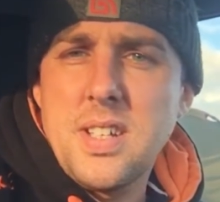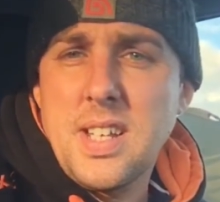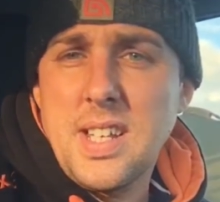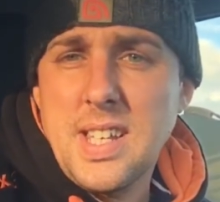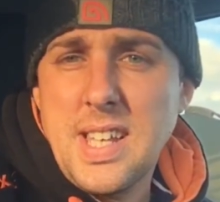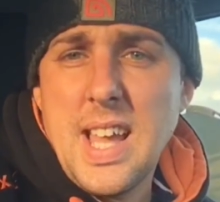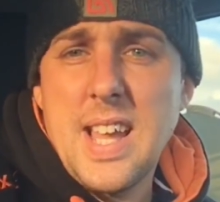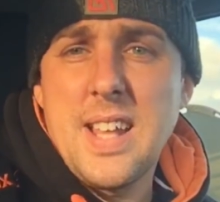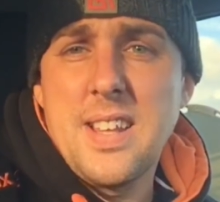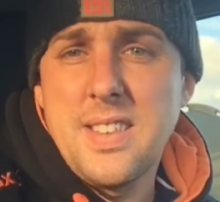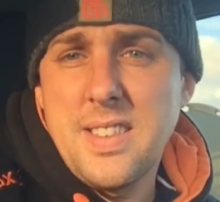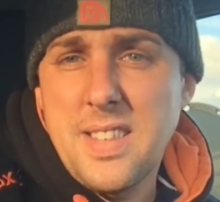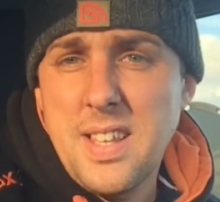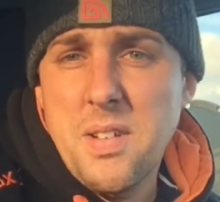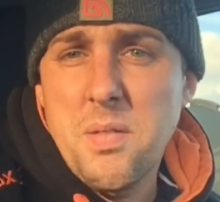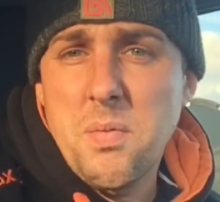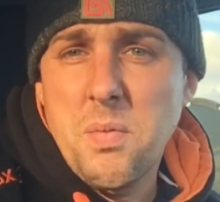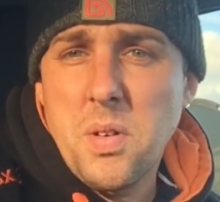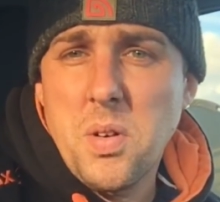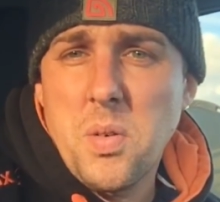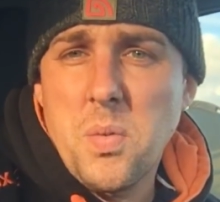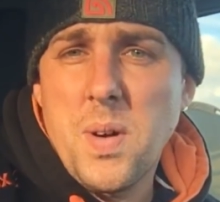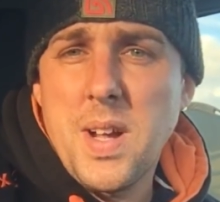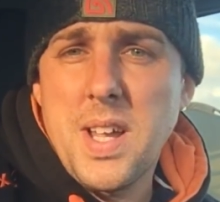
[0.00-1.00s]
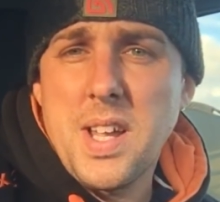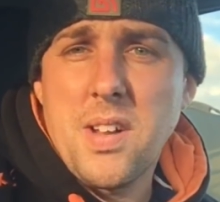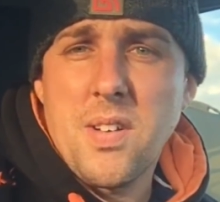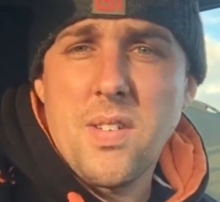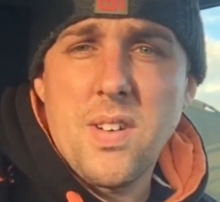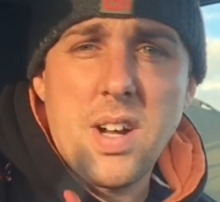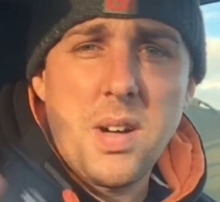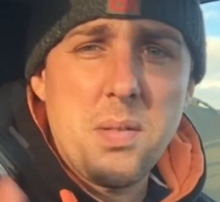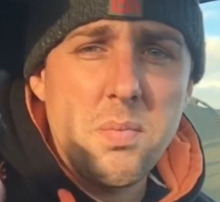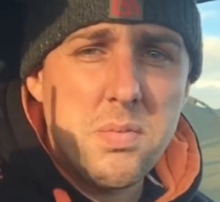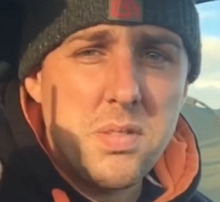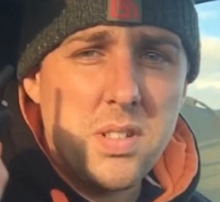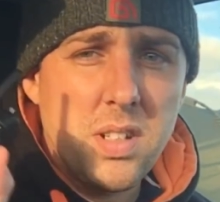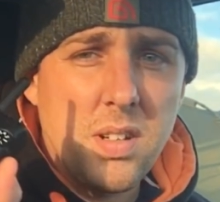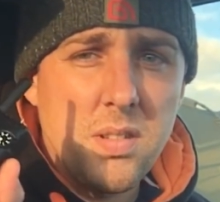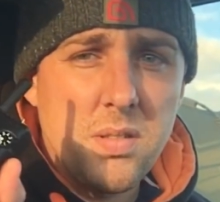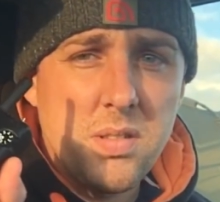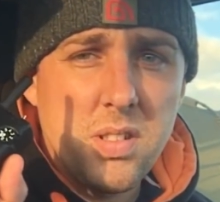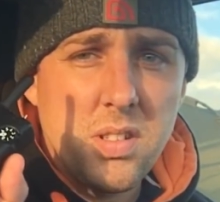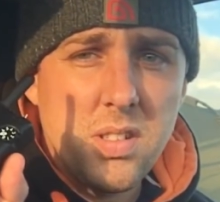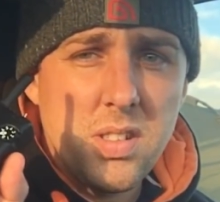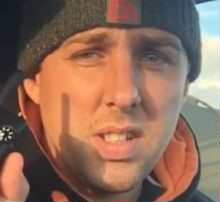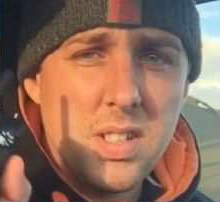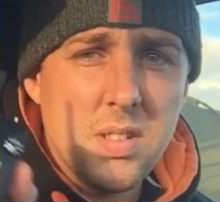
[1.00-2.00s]
Again, didn't want to wake her up, so
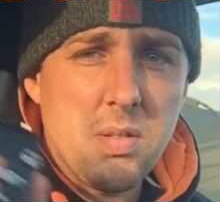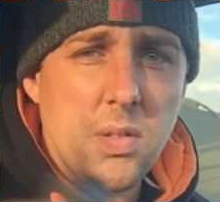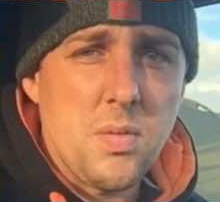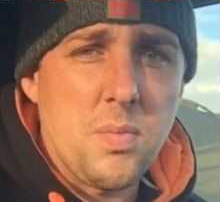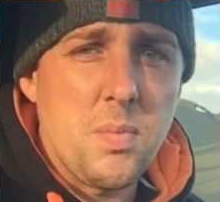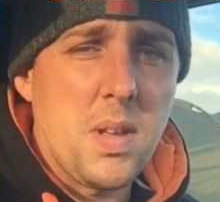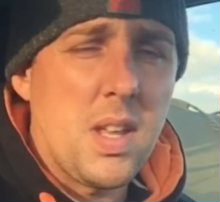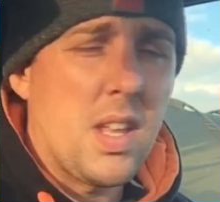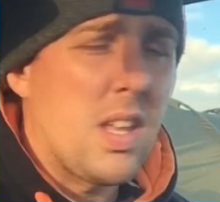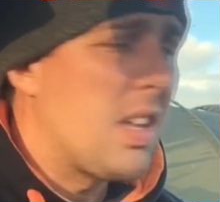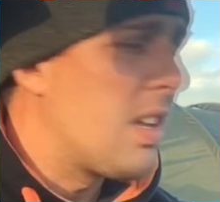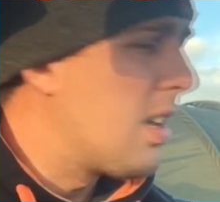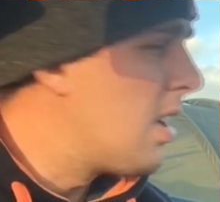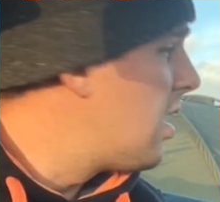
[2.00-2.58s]
took this with me.